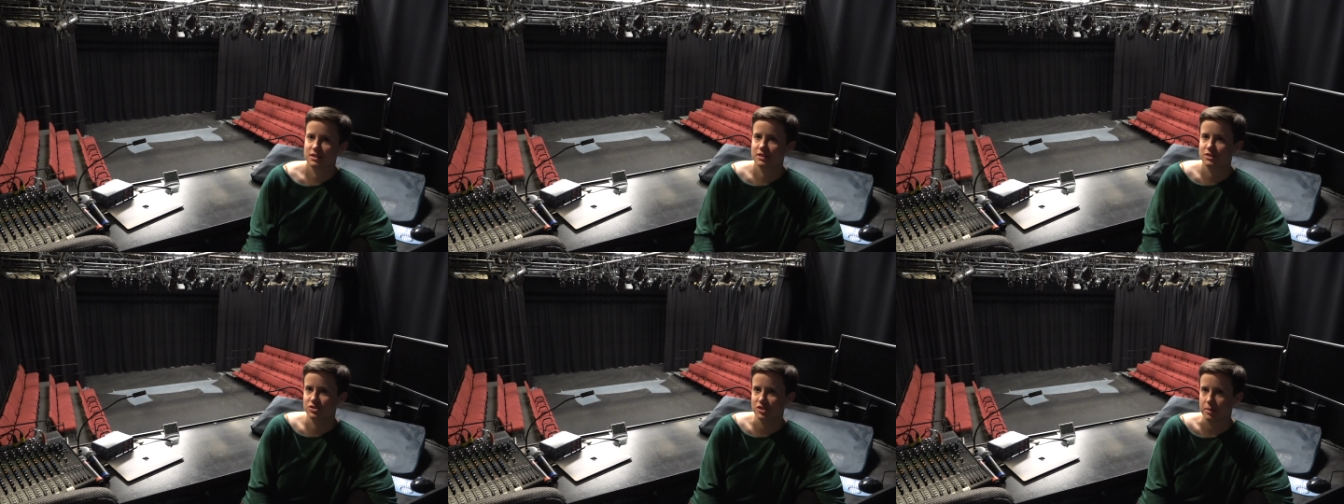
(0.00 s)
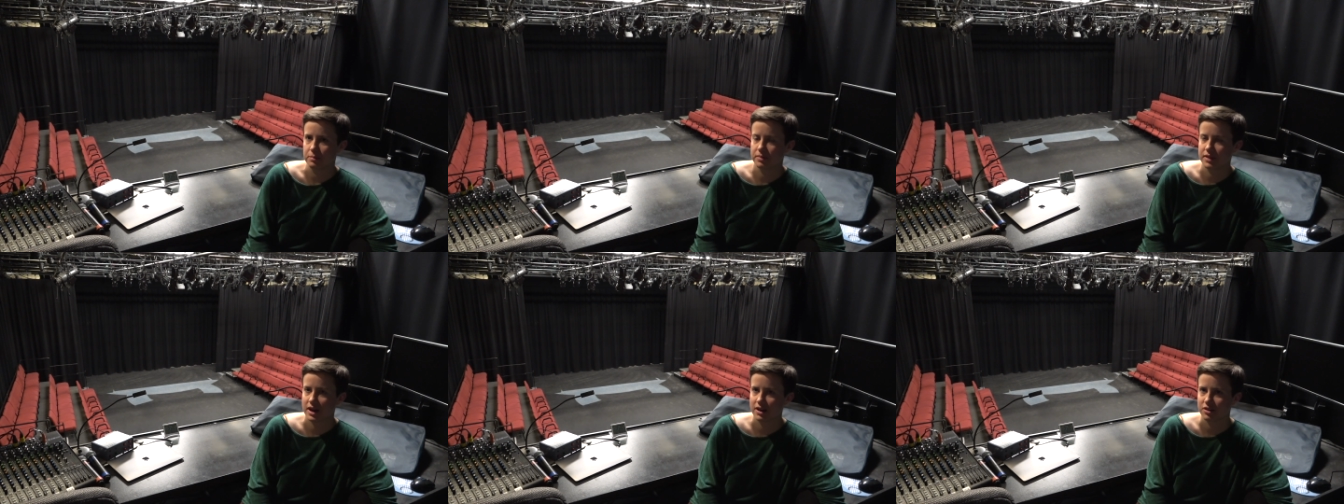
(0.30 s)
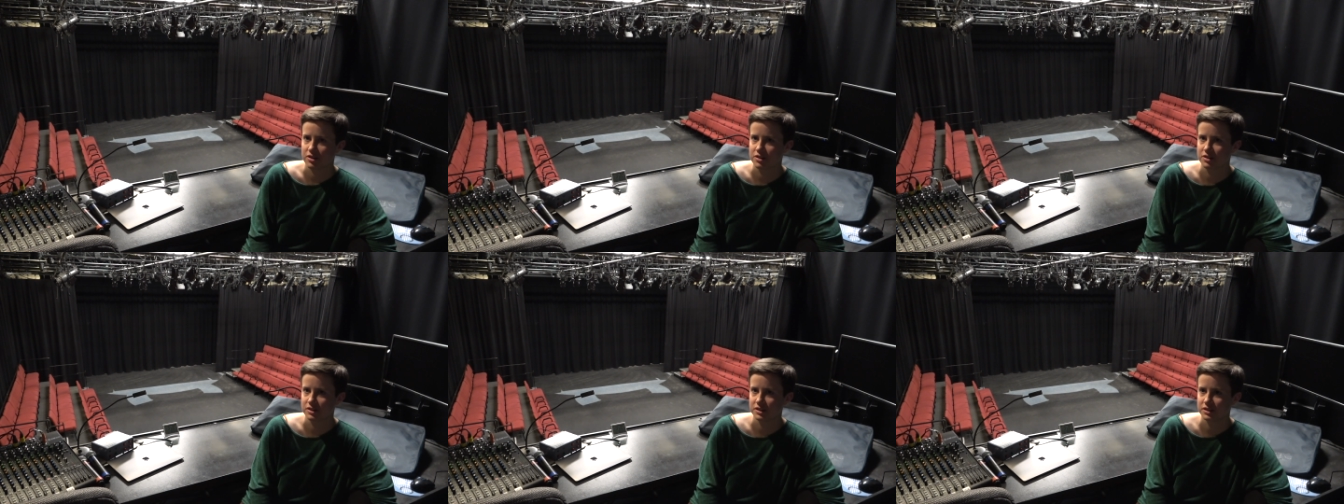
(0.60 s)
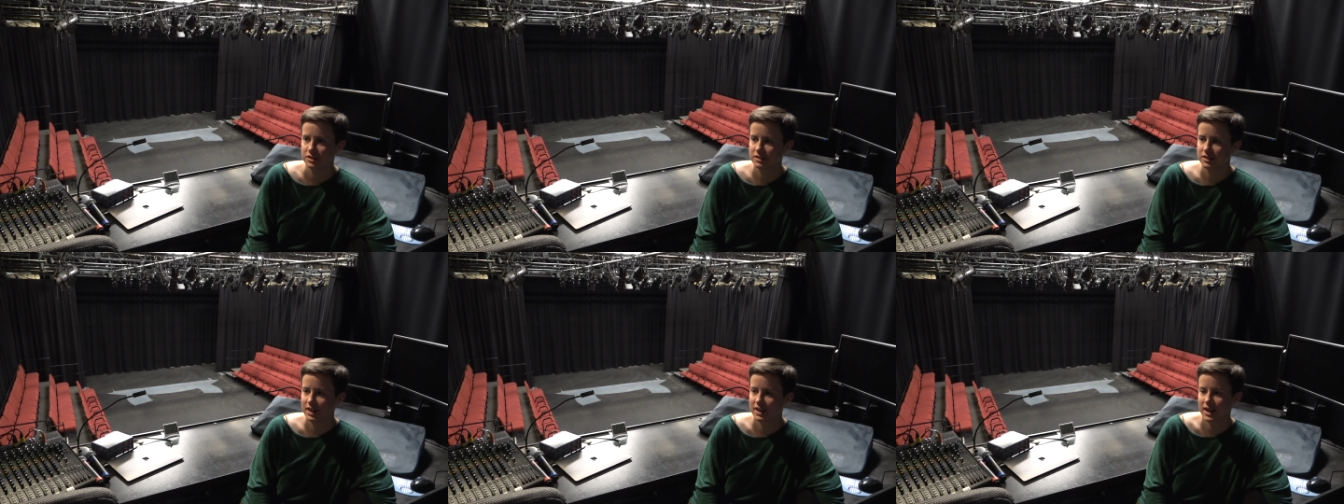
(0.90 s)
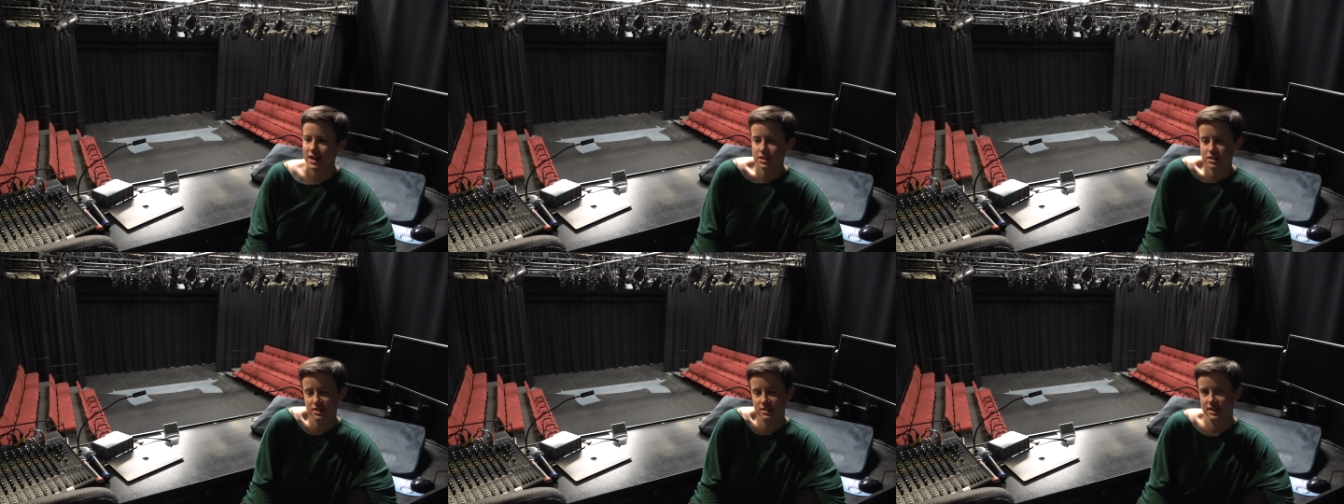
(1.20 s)
jump that hurdle. And
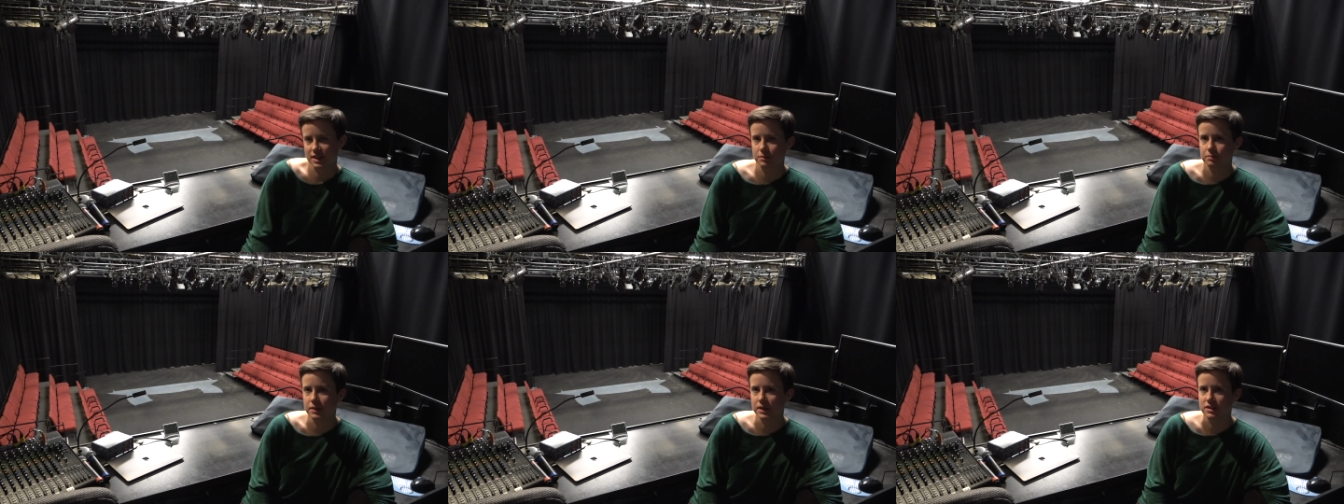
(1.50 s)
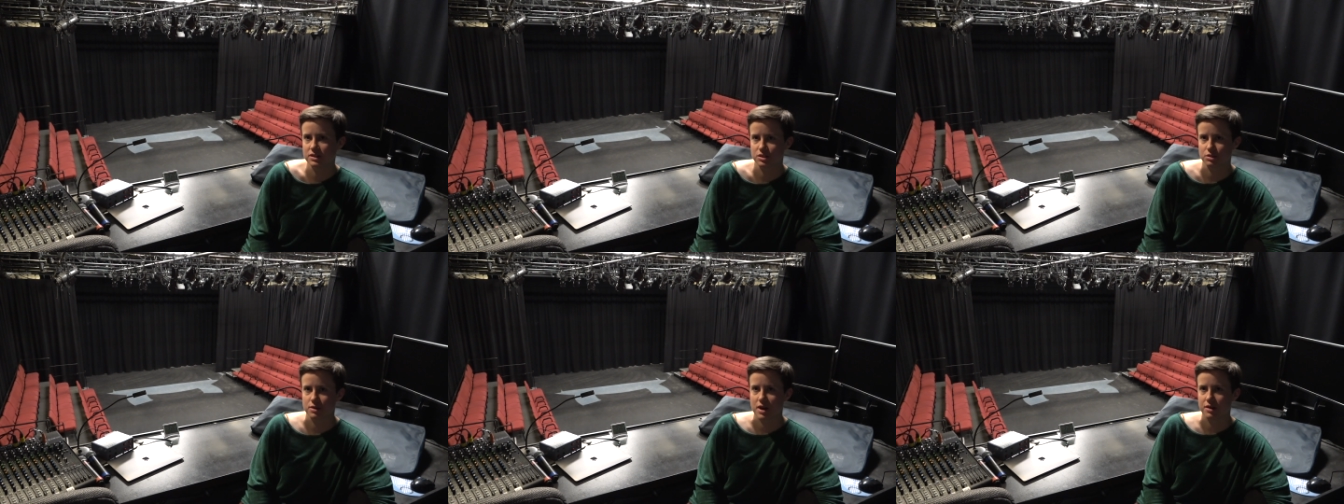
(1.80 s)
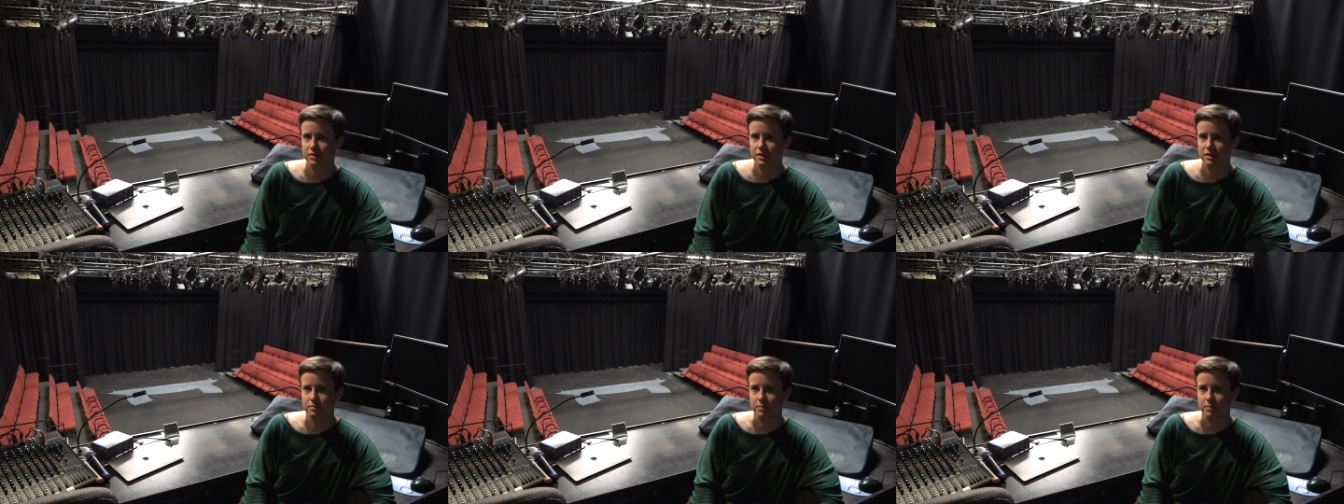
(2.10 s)
I just like being surrounded